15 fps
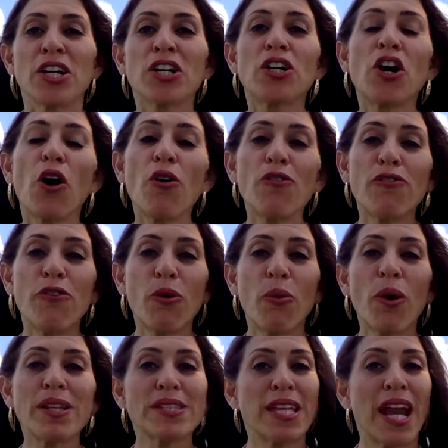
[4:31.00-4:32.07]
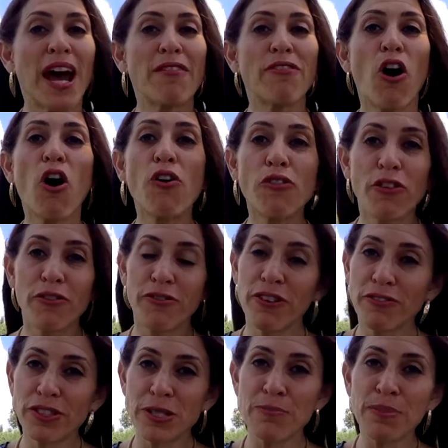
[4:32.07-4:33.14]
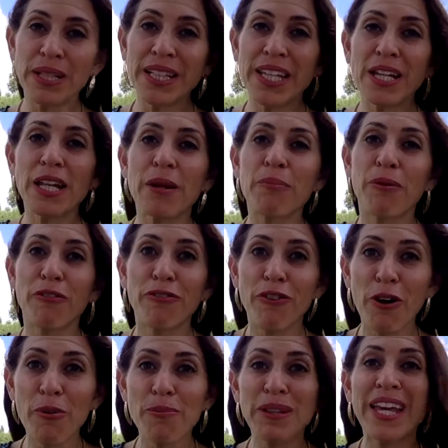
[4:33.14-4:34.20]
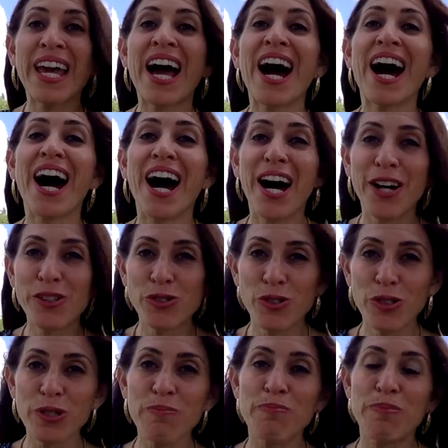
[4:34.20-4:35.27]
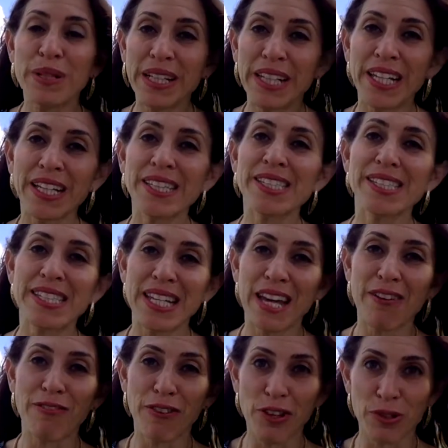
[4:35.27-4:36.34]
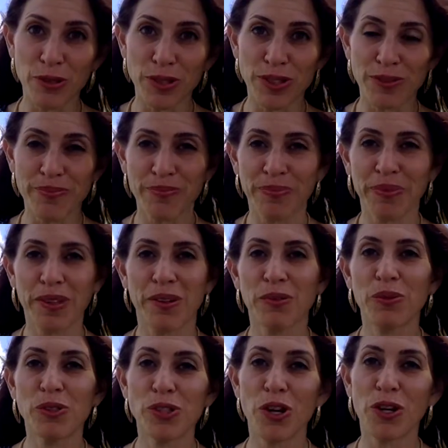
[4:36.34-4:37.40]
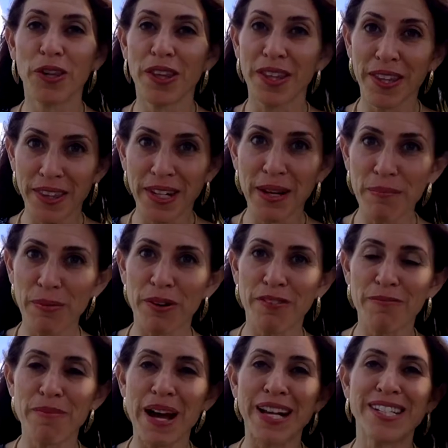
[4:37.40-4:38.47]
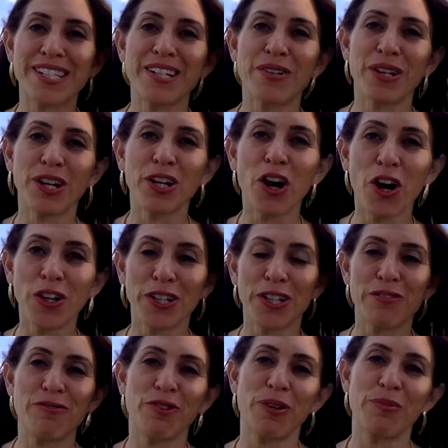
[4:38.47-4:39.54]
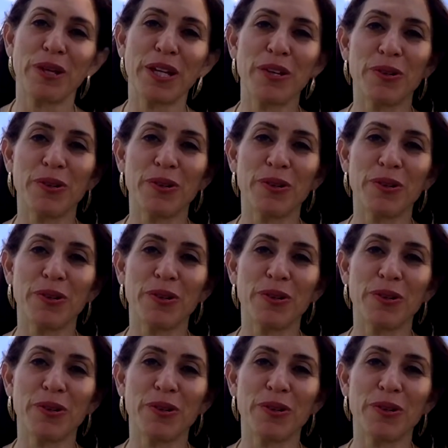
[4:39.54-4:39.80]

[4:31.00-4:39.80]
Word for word: Go for ones that have over 50 billion and preferably 100 billion CFUs which are the number of bacteria colony forming